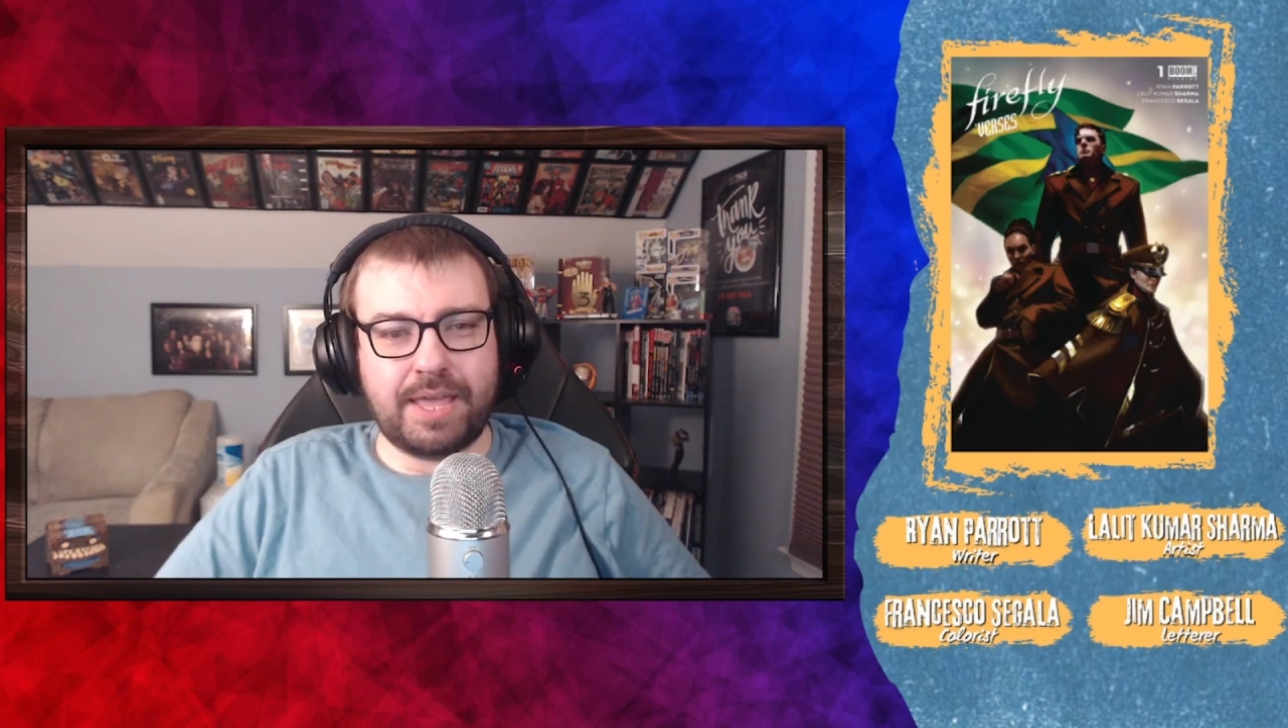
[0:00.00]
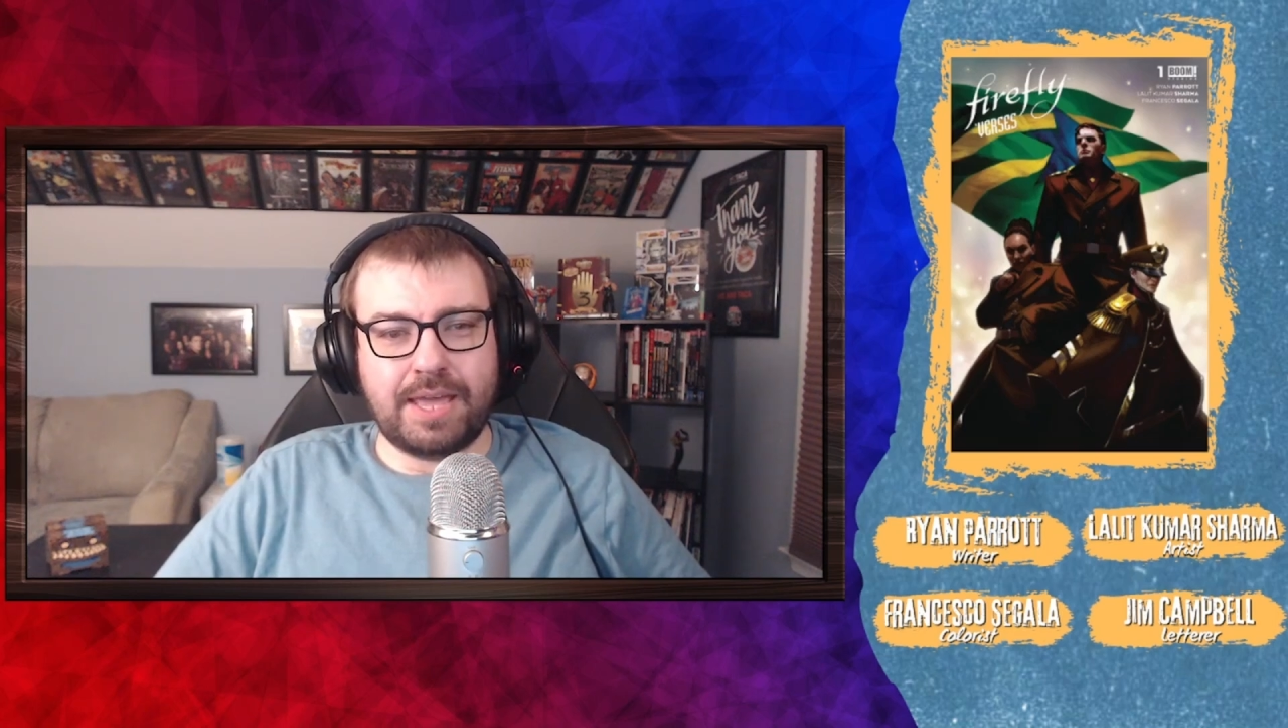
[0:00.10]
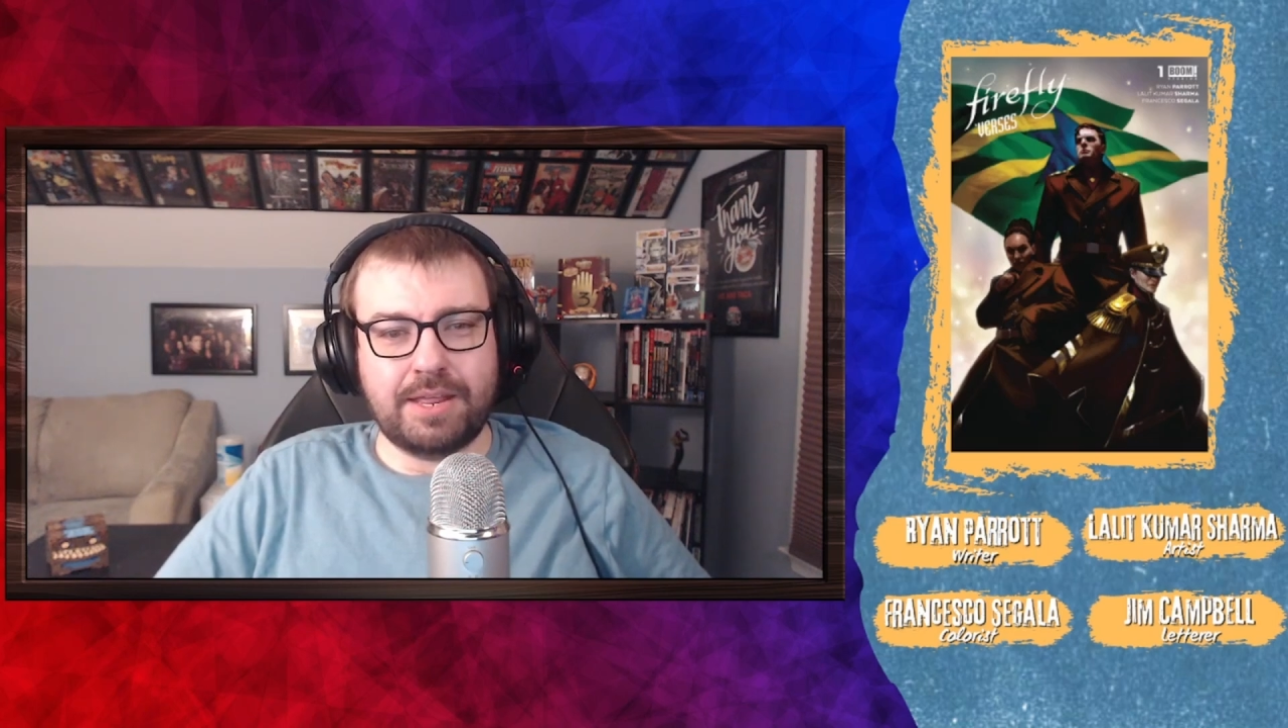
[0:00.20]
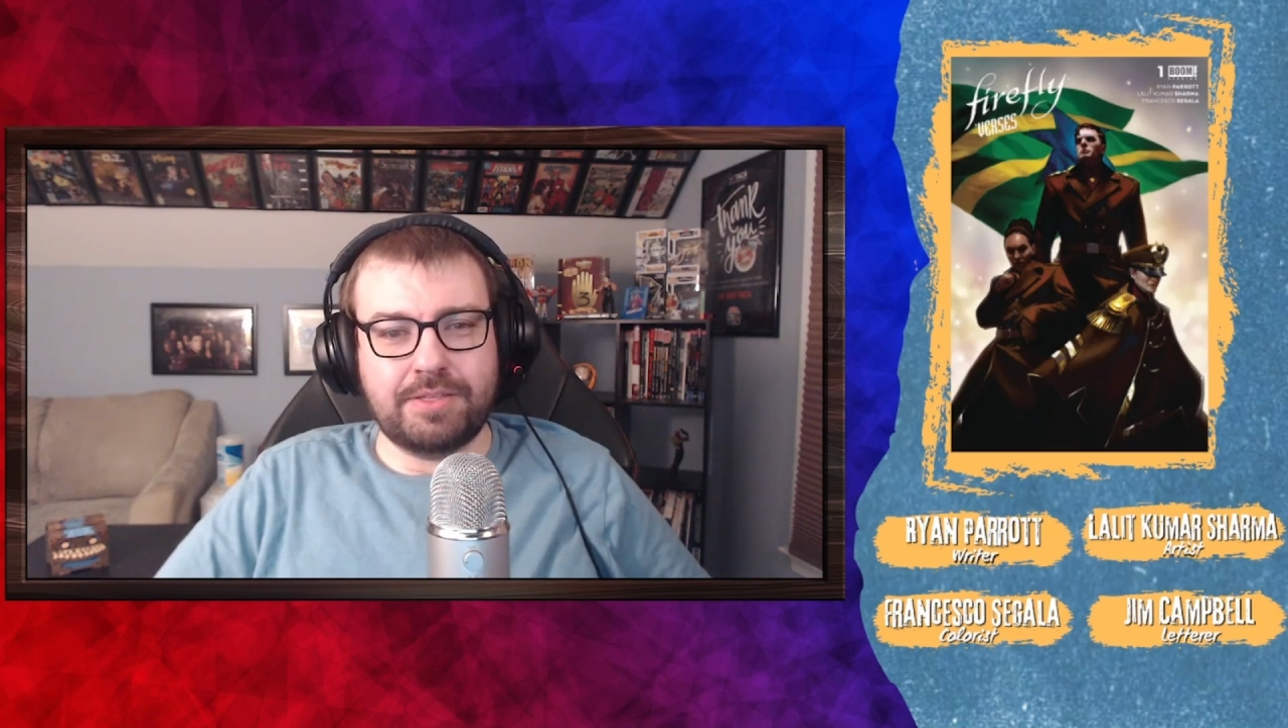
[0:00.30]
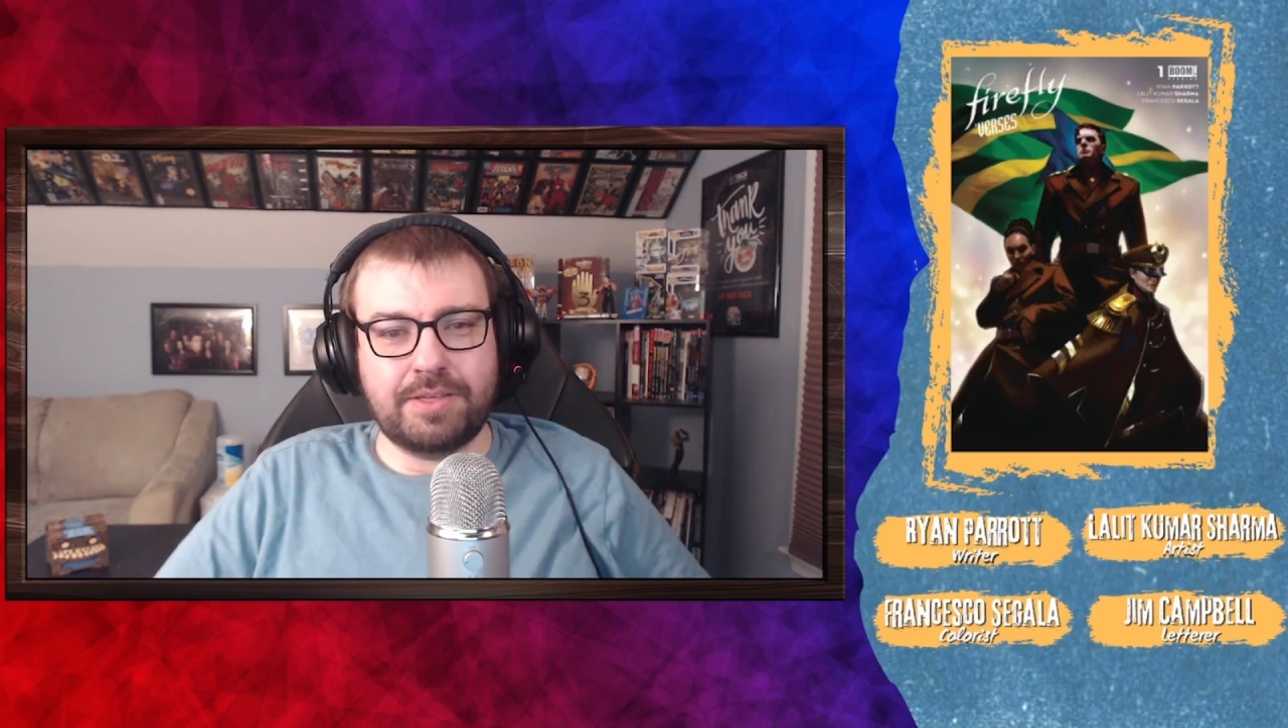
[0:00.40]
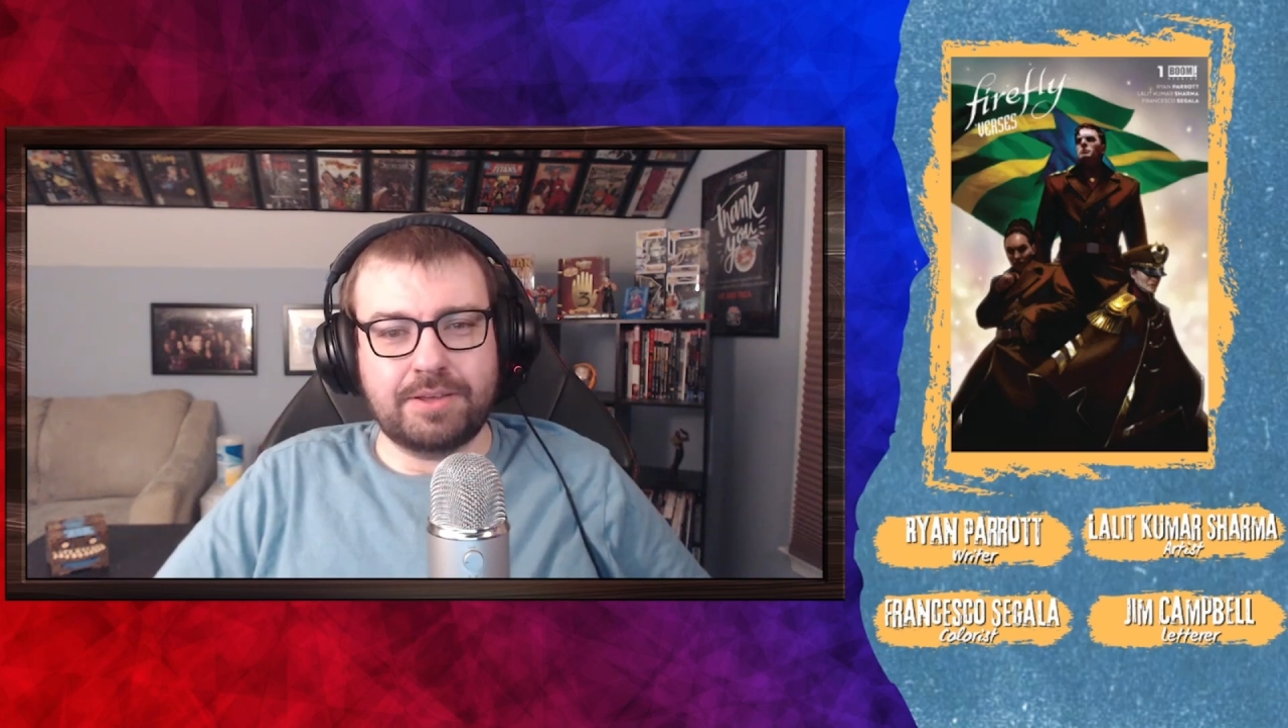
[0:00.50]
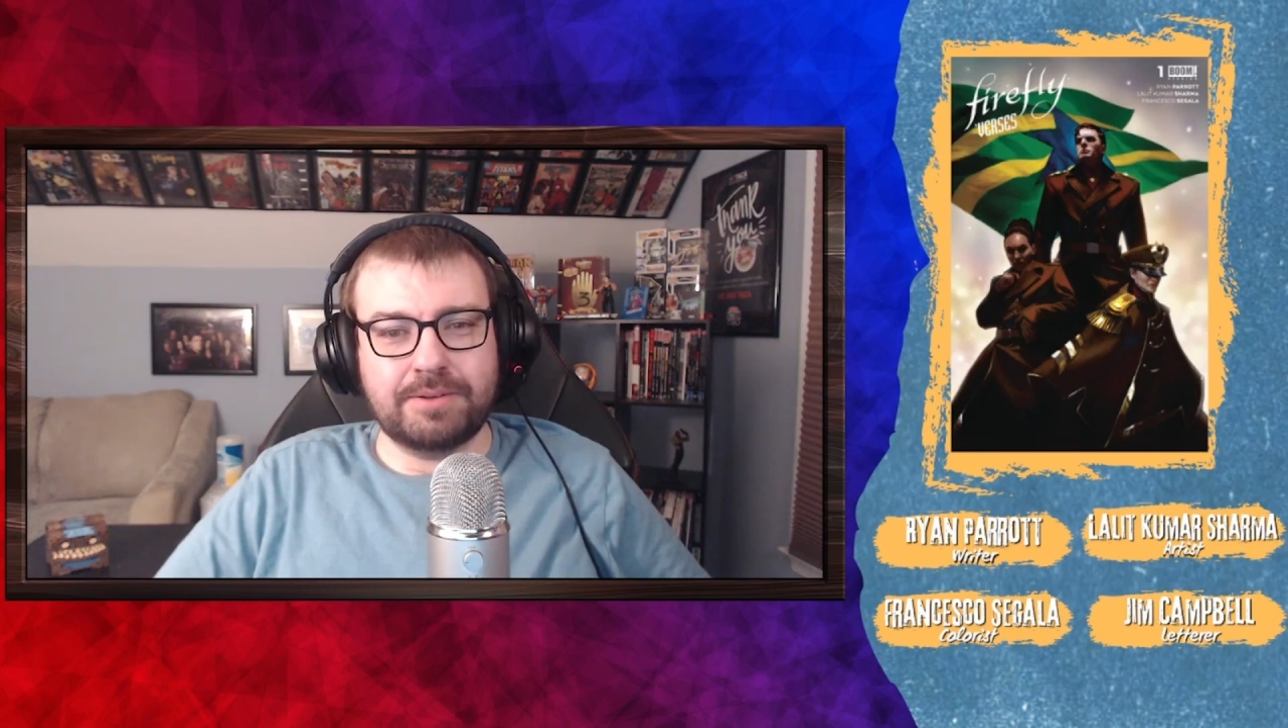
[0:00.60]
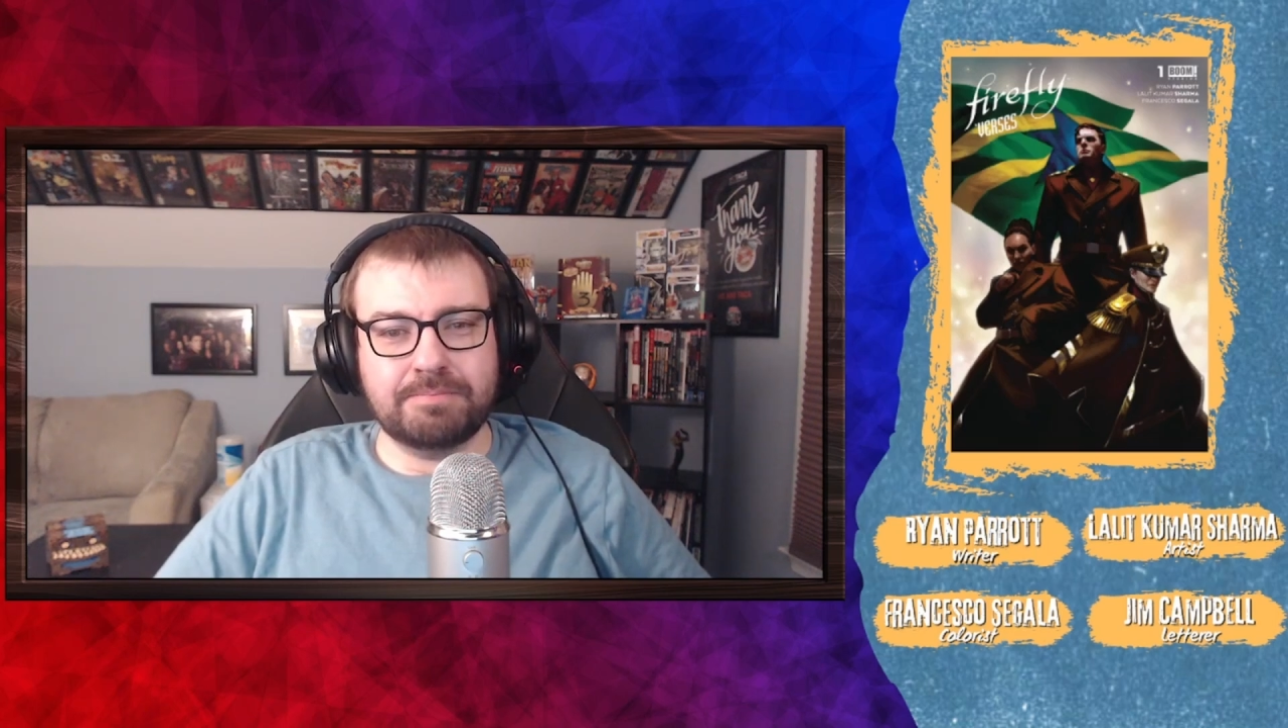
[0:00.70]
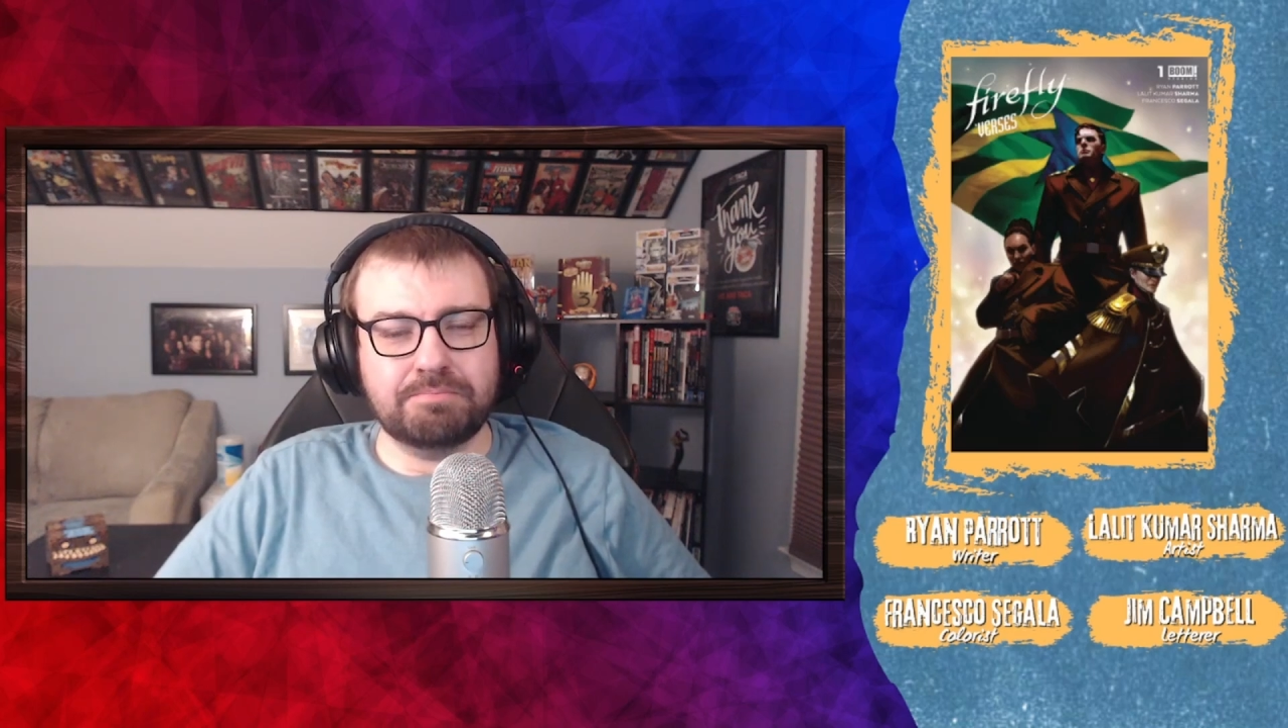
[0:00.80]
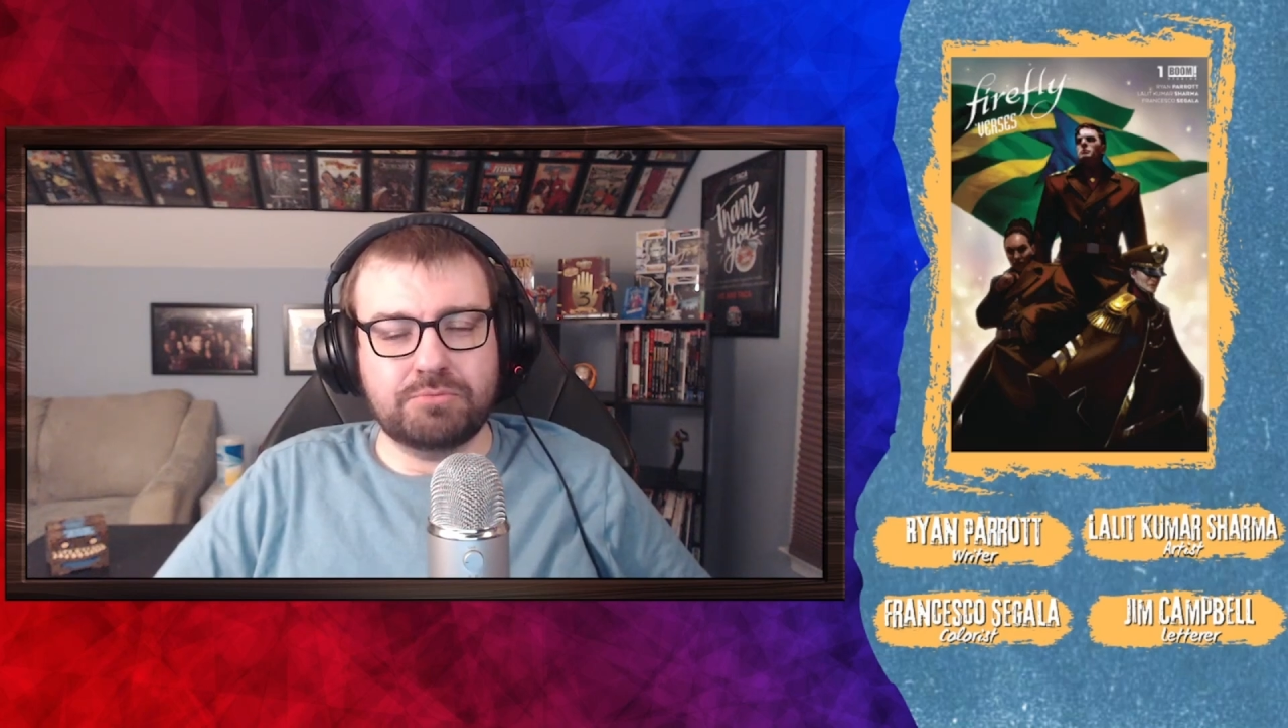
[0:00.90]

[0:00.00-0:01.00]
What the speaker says: anything